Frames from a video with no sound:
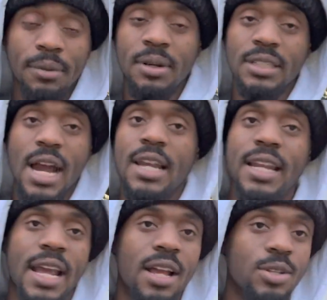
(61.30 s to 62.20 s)
much got it
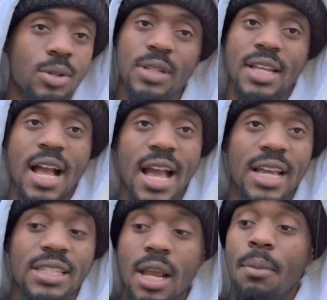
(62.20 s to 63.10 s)
down to a
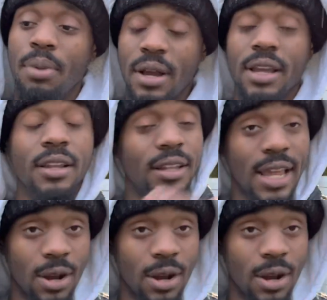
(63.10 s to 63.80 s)
science but like